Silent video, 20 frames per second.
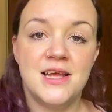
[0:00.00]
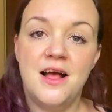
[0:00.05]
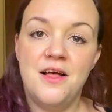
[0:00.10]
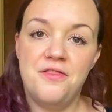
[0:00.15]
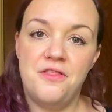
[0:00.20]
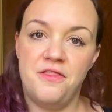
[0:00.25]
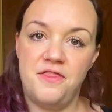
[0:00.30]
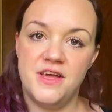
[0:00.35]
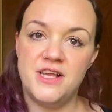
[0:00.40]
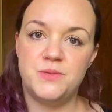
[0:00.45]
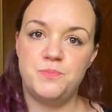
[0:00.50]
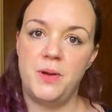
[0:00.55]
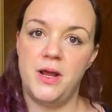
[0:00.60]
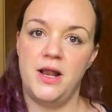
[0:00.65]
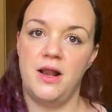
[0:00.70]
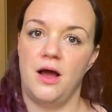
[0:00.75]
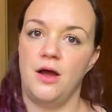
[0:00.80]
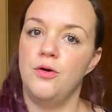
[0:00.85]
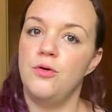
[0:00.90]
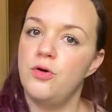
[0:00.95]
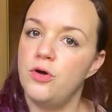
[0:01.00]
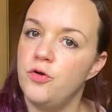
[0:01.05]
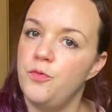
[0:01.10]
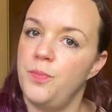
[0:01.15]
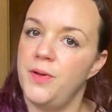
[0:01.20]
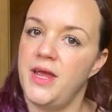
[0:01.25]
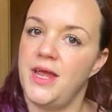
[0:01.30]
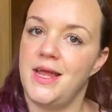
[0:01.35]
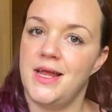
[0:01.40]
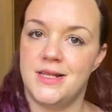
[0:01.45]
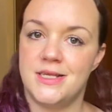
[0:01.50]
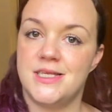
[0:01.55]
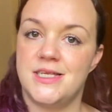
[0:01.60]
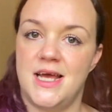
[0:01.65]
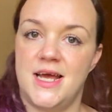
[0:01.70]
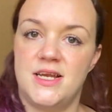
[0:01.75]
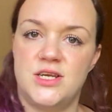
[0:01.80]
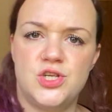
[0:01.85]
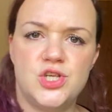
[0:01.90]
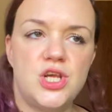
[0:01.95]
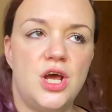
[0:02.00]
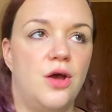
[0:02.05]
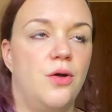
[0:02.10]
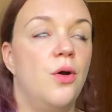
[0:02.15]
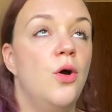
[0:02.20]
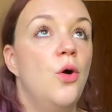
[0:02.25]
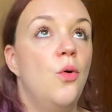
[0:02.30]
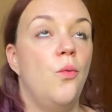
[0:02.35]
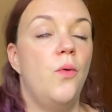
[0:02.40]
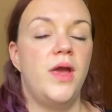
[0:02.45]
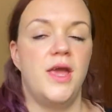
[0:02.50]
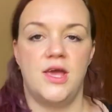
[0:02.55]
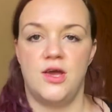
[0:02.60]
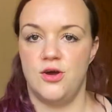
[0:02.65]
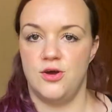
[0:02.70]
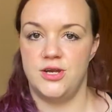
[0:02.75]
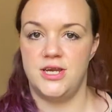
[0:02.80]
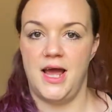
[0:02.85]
that this pillow could be instead. So, we could